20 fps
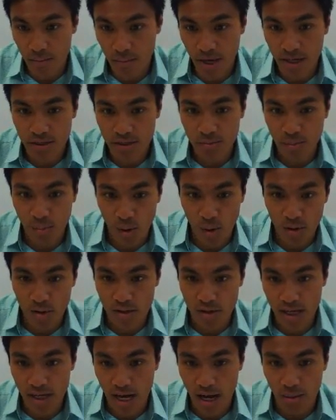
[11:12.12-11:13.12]

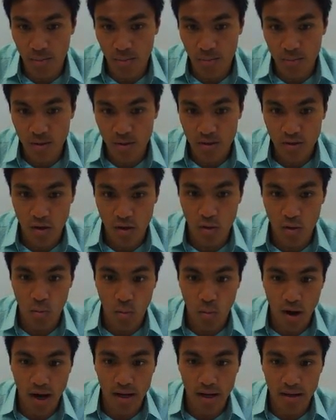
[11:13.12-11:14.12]
exponents up. So
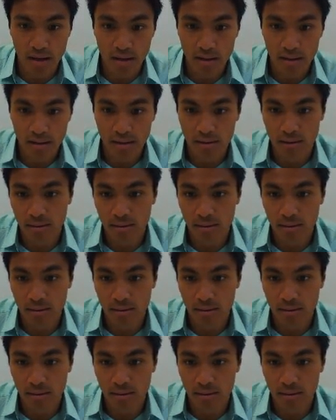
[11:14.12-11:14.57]
1